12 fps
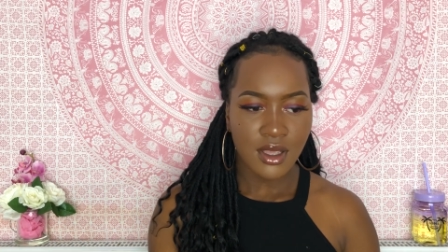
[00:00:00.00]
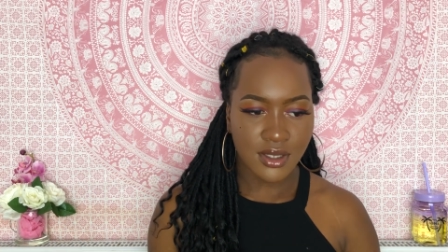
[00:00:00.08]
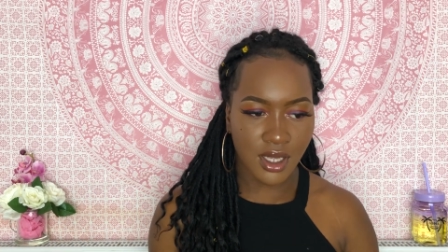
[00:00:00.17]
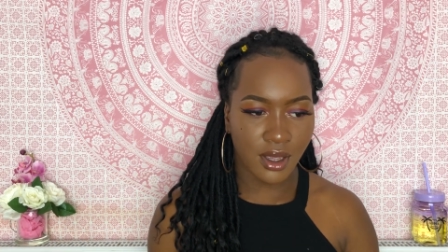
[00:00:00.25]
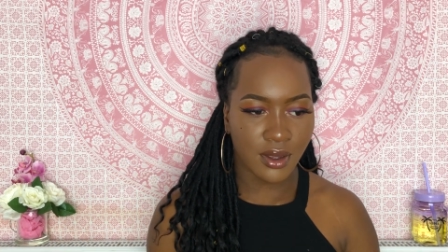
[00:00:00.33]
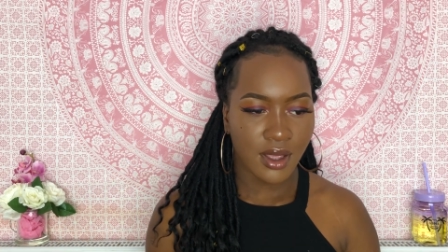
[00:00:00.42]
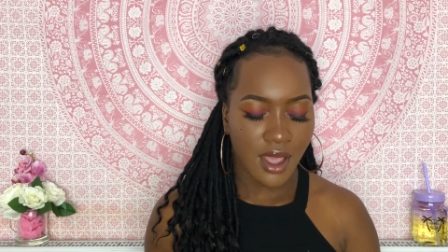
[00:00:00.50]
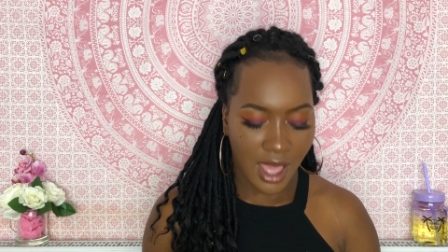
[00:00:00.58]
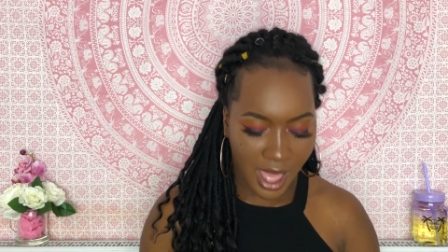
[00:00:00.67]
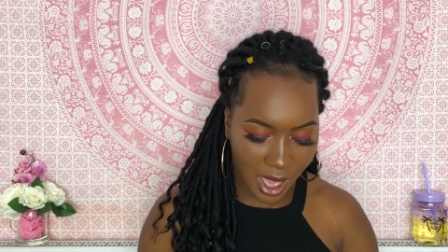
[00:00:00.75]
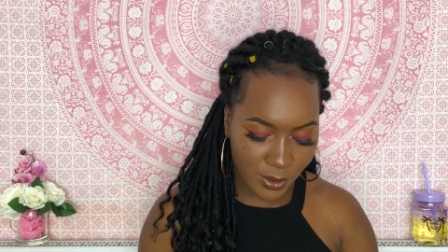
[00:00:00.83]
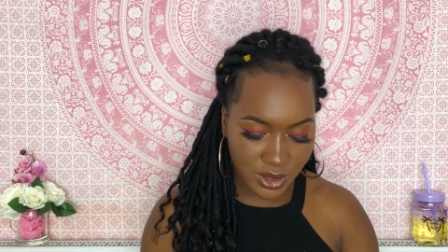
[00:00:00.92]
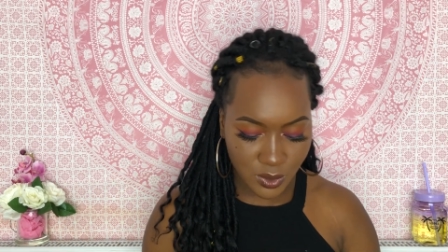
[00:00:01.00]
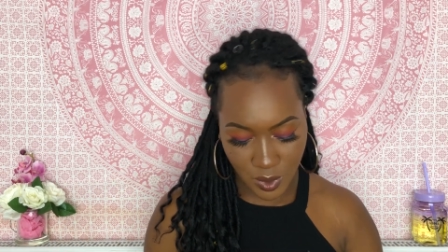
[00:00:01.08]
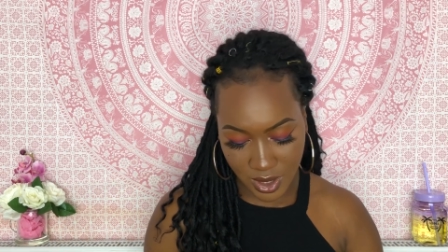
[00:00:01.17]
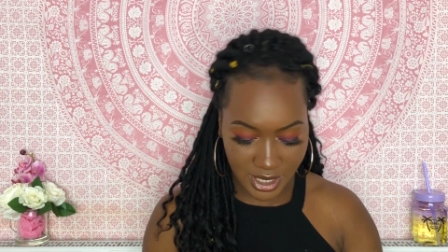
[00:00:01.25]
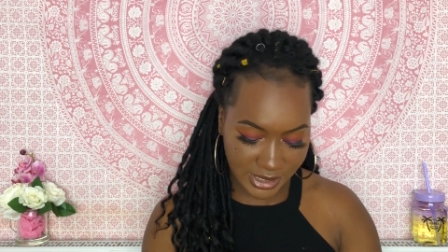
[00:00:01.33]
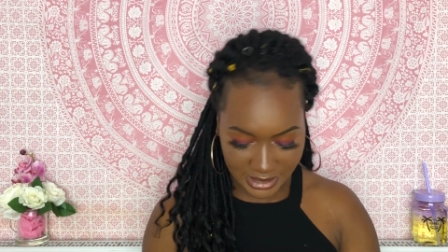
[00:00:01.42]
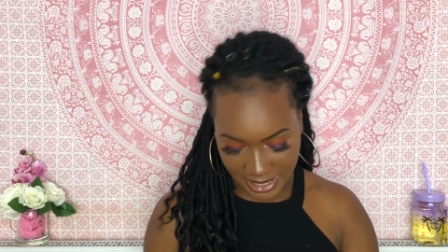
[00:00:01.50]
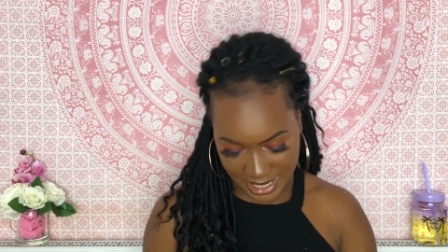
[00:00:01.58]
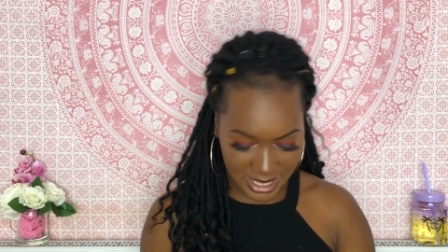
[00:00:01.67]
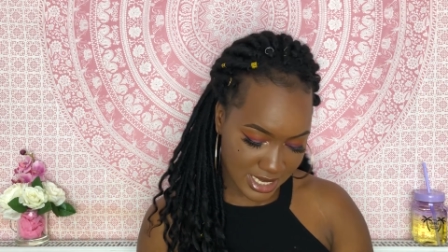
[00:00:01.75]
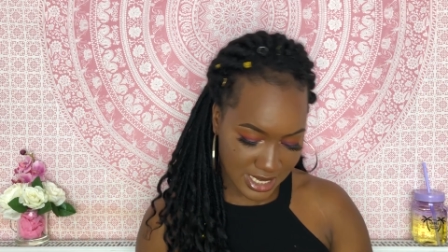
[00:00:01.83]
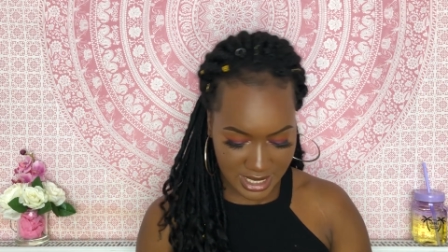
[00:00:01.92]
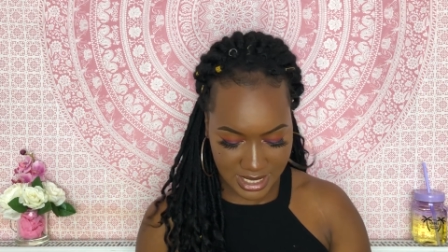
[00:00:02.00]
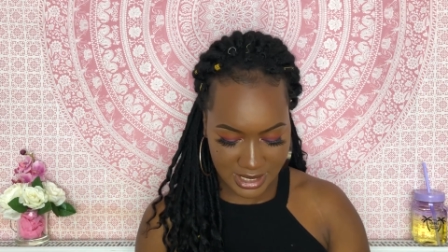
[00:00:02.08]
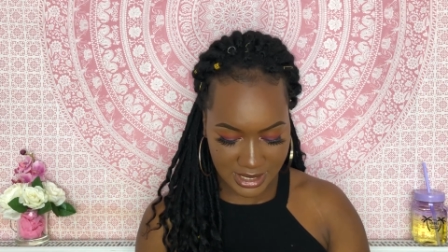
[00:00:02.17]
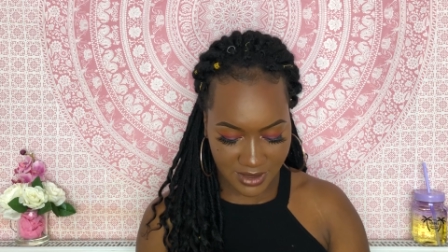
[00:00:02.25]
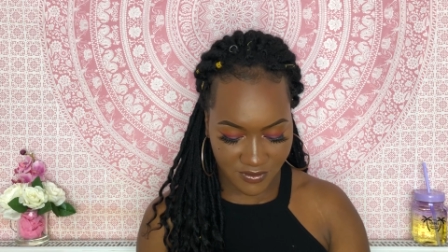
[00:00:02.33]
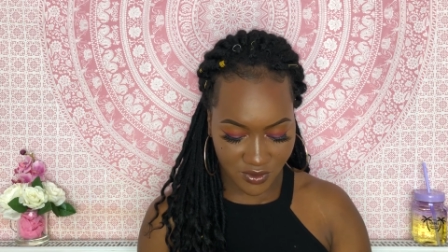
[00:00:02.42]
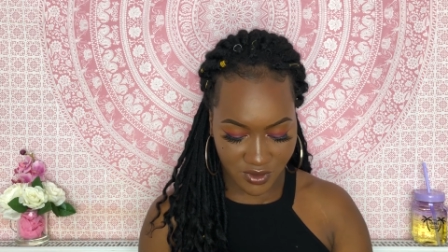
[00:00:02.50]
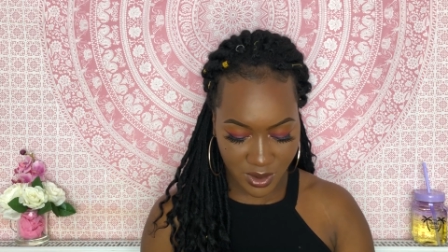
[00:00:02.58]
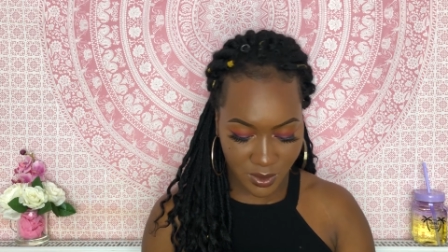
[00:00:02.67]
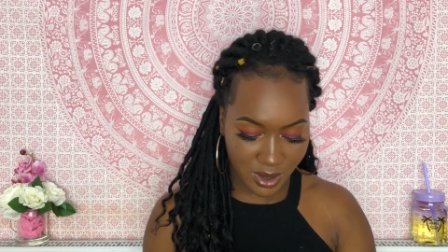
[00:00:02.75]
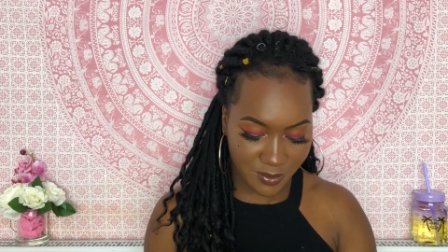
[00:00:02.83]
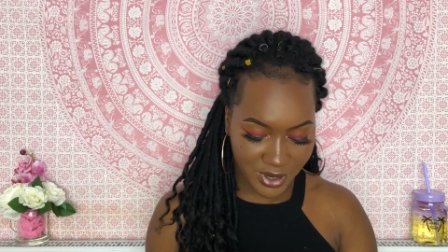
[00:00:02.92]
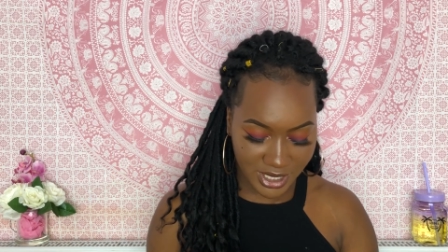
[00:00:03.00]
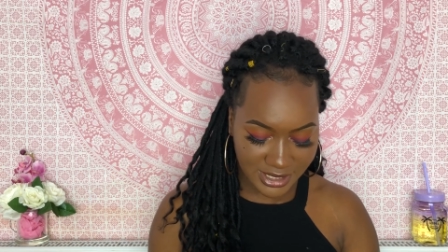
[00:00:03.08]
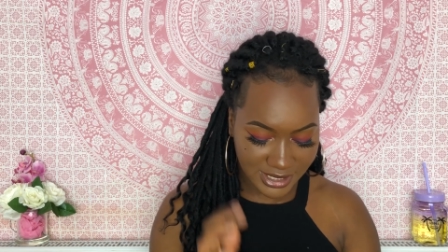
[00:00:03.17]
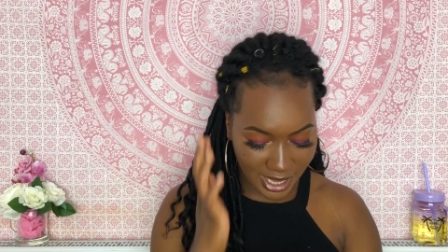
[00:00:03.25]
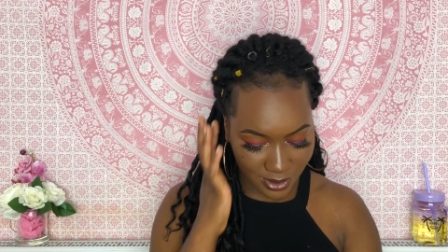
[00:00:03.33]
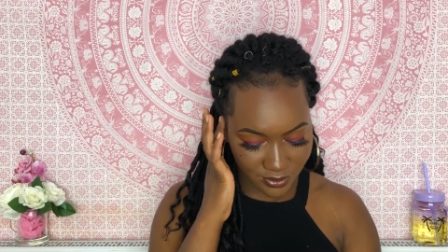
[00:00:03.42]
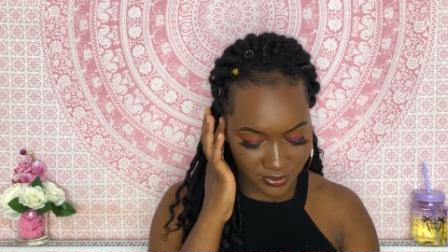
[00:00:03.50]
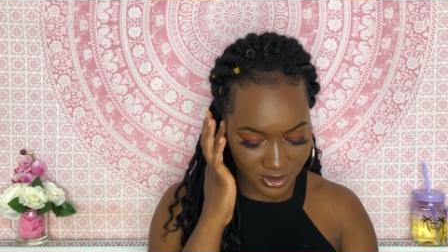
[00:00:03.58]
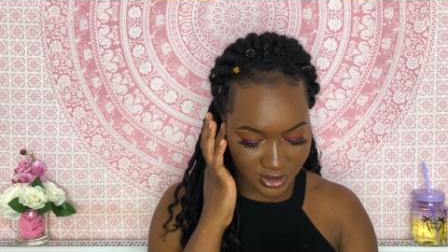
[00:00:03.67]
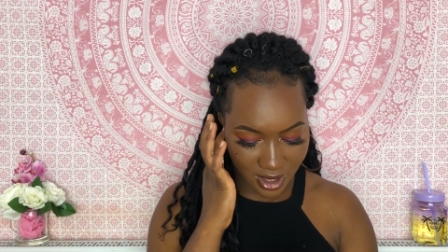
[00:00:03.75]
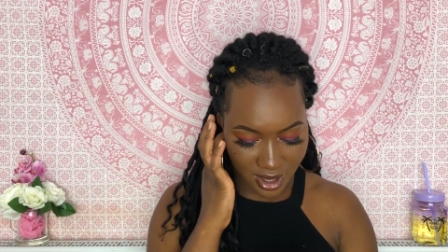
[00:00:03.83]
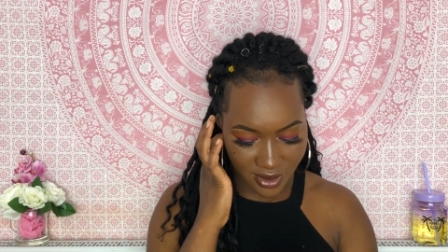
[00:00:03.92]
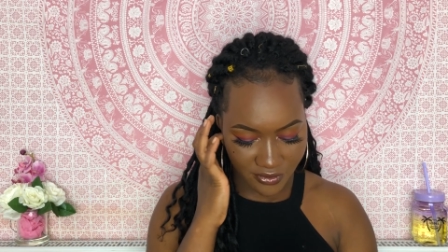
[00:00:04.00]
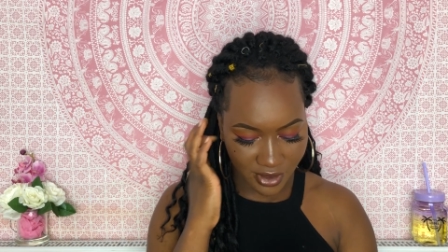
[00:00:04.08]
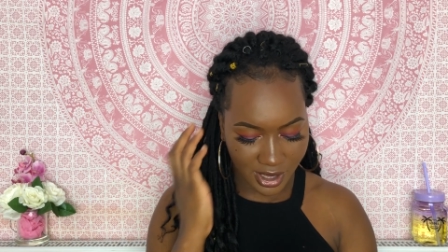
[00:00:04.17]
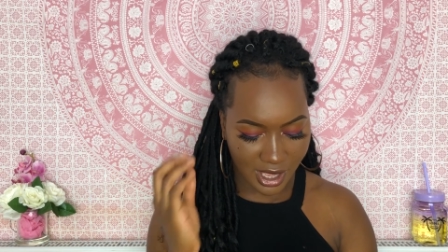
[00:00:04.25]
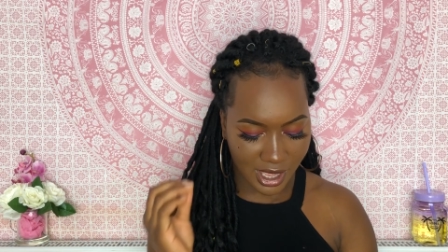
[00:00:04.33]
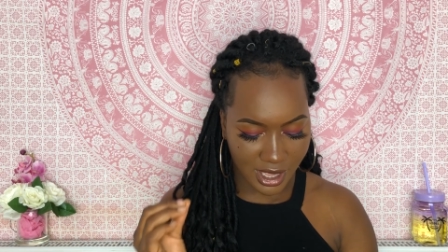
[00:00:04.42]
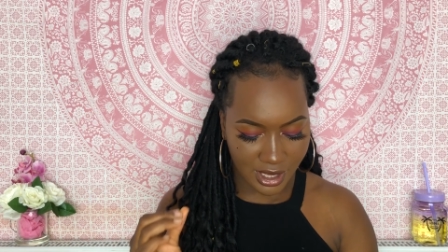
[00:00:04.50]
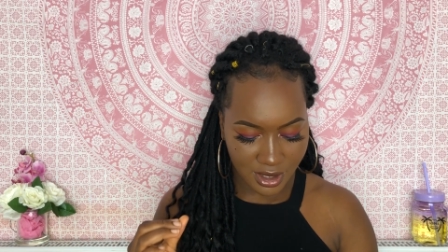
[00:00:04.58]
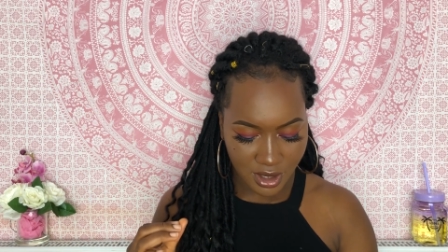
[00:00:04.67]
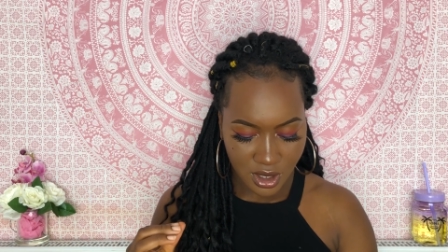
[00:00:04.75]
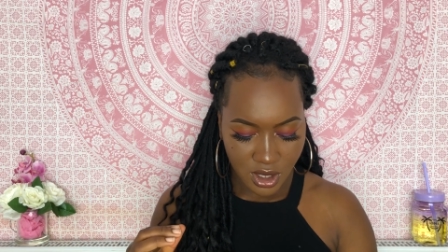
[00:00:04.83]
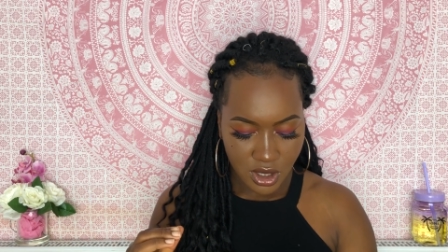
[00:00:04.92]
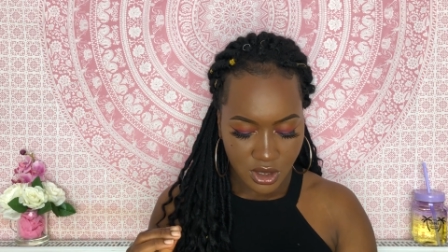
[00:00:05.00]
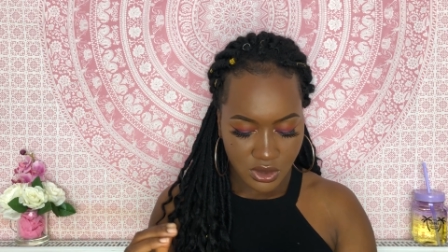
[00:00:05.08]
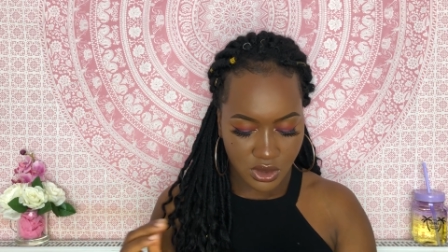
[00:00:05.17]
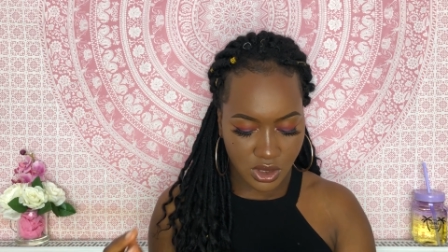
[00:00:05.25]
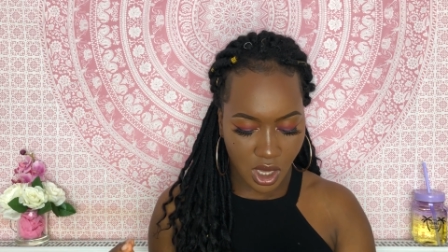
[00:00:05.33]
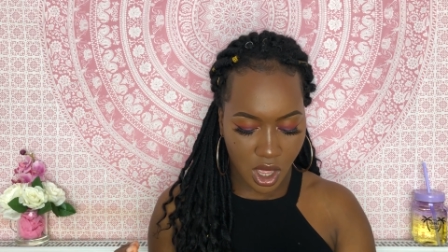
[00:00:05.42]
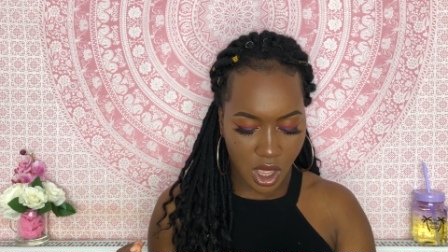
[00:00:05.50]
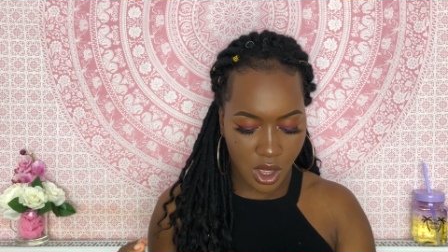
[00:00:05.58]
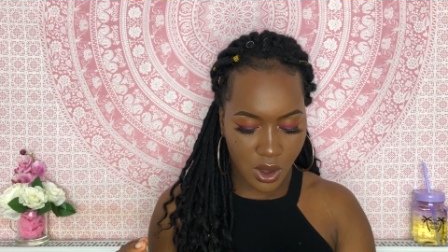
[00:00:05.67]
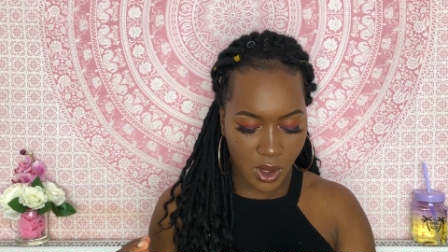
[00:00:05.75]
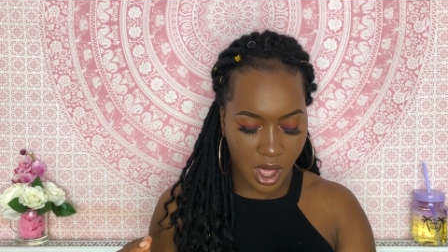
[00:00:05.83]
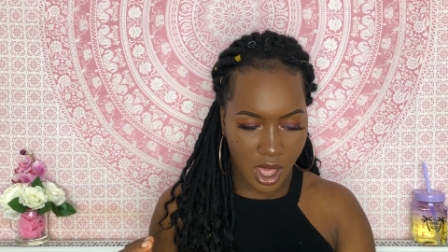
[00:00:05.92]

So how it worked is, if you really want to break down of stuff, okay, so